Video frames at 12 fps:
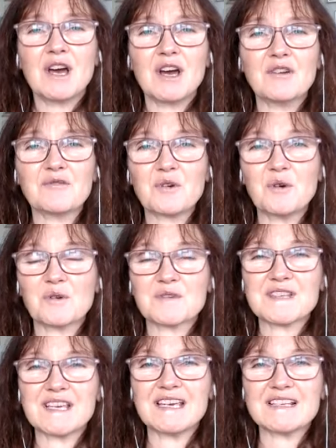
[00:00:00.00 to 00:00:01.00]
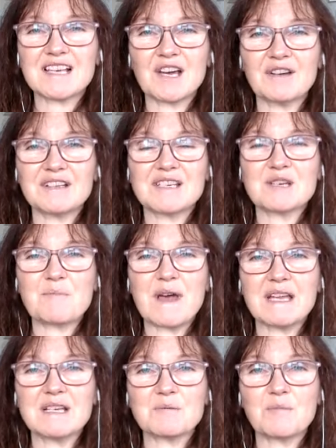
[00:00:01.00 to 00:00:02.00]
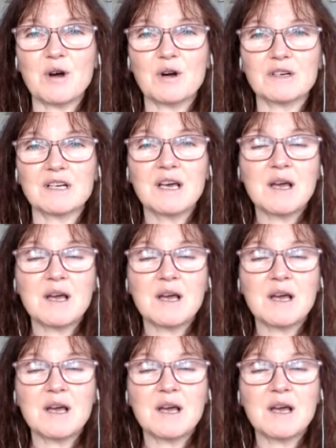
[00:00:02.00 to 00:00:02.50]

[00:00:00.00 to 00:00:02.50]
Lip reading: of course, is going to depend upon